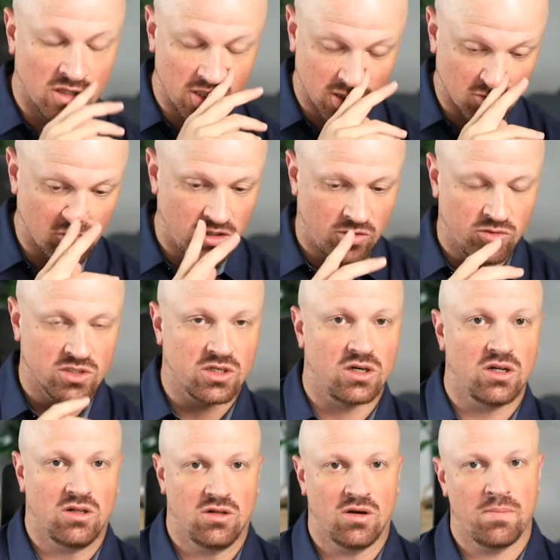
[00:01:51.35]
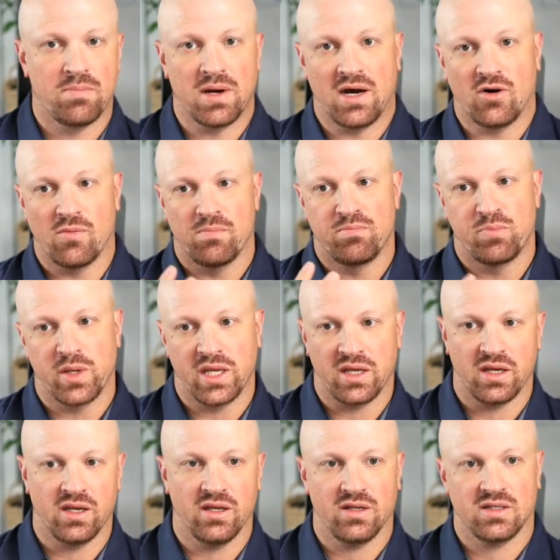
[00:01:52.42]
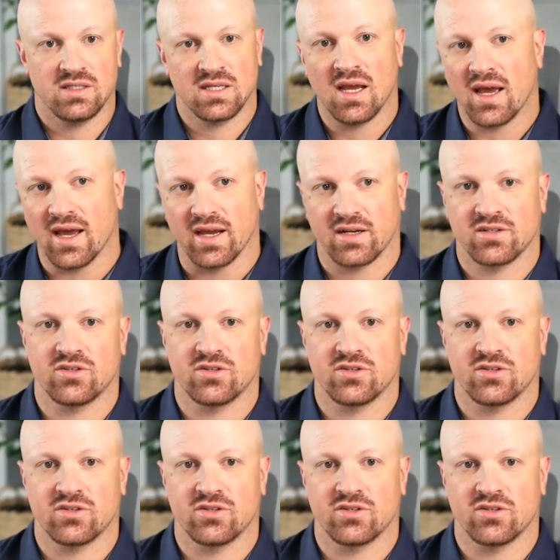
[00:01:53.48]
This week was all about big tech.